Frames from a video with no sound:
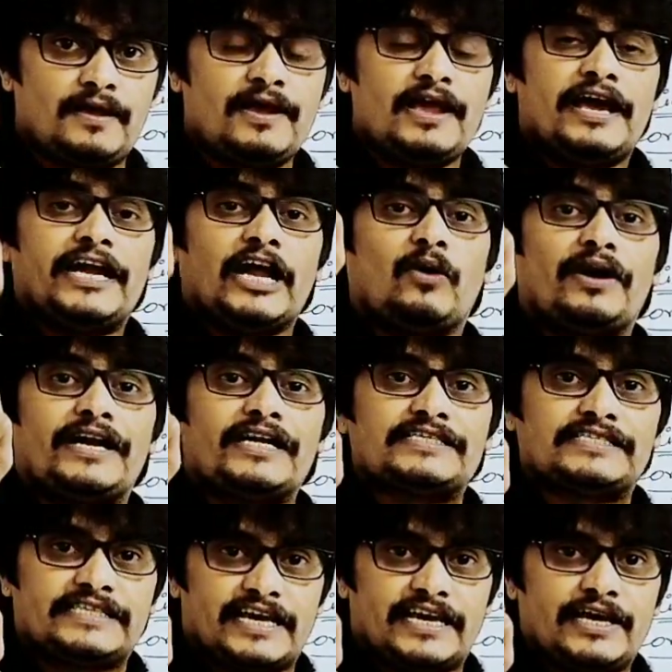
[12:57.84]
Now let us
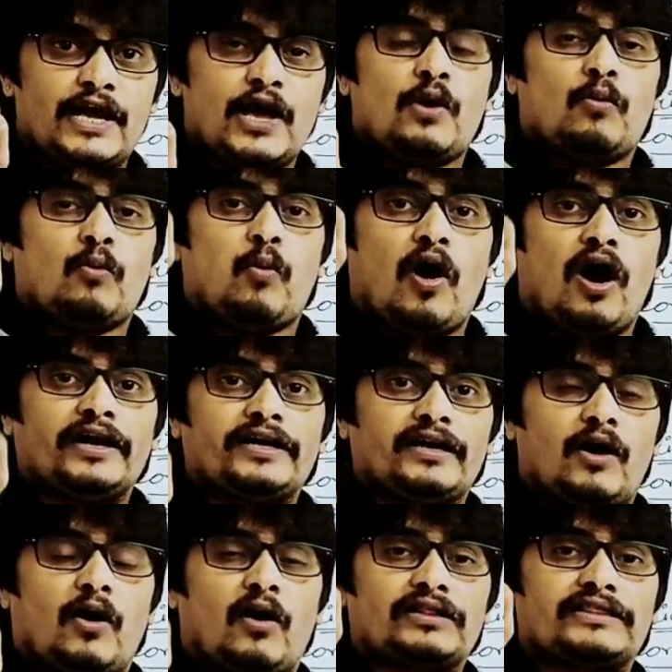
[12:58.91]
see what
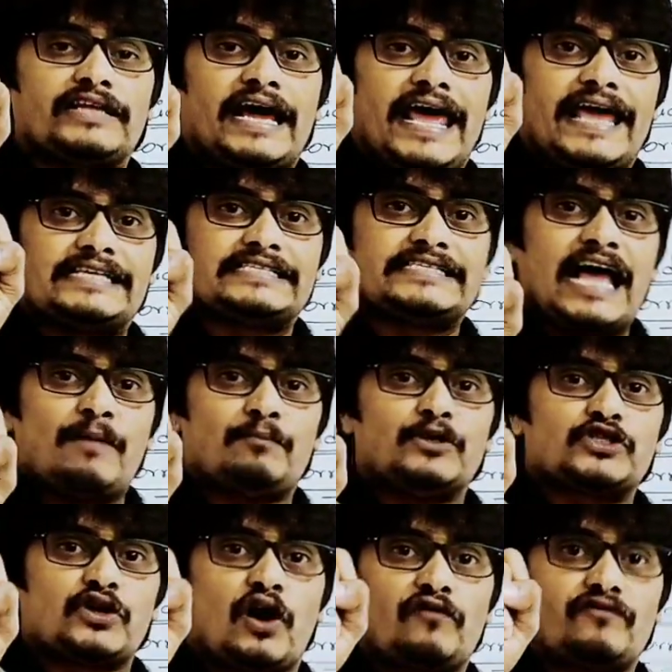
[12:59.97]
are the examples
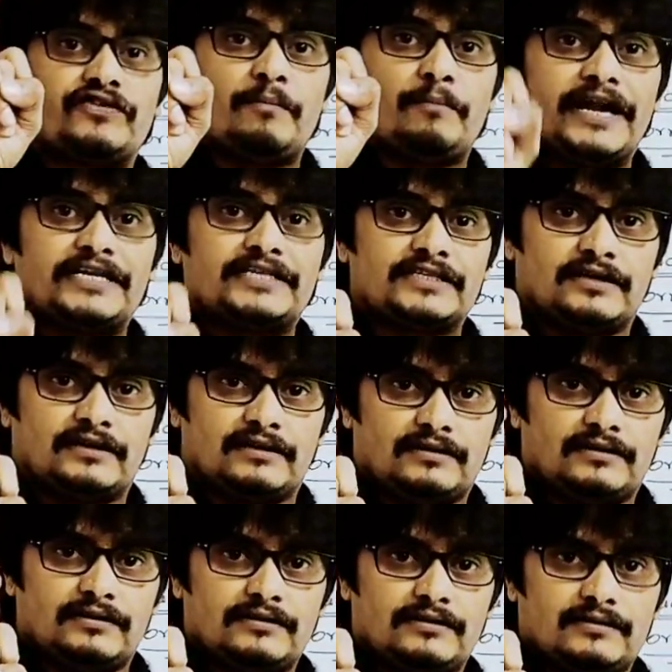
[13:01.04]
of the metal
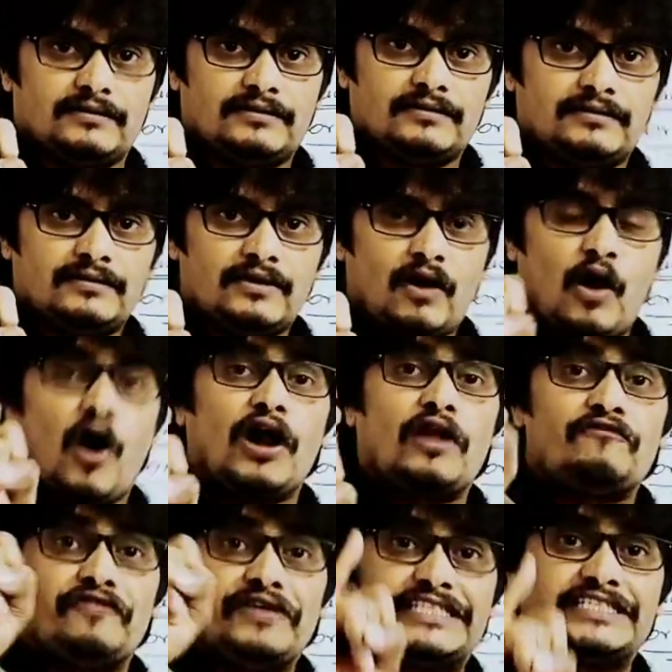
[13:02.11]
on
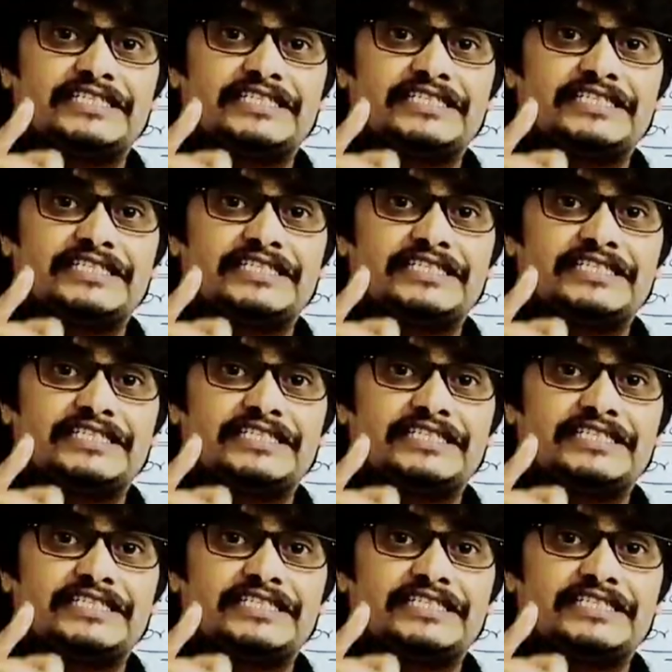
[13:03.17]
which